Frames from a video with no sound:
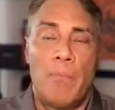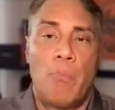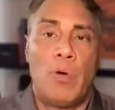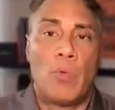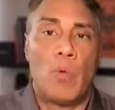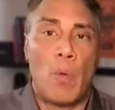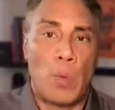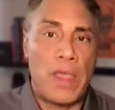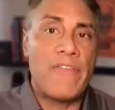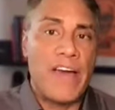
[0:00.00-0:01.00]
But what
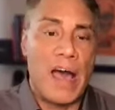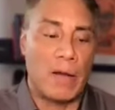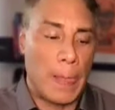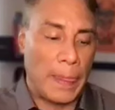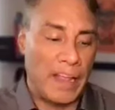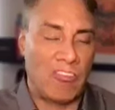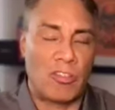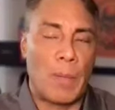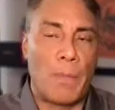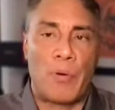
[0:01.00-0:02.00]
we found, it's
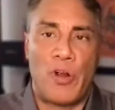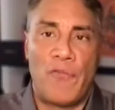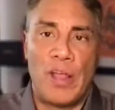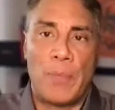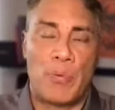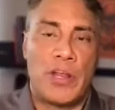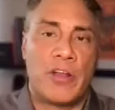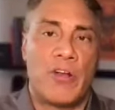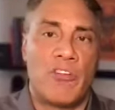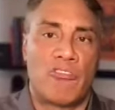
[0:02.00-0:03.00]
the perfect
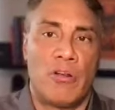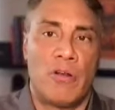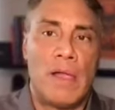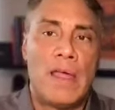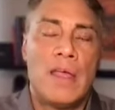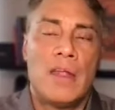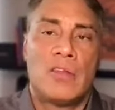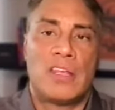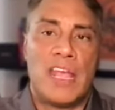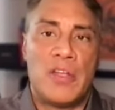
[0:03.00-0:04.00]
precursor
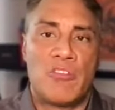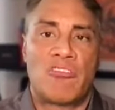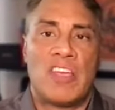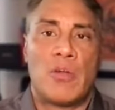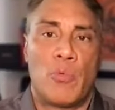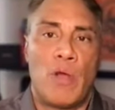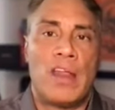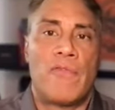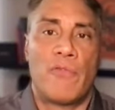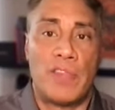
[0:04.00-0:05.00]
to get your skin
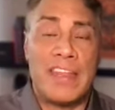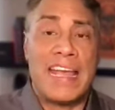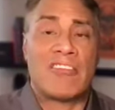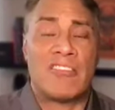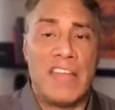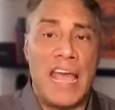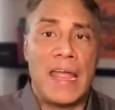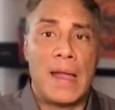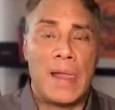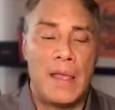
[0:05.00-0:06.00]
ready for the next day.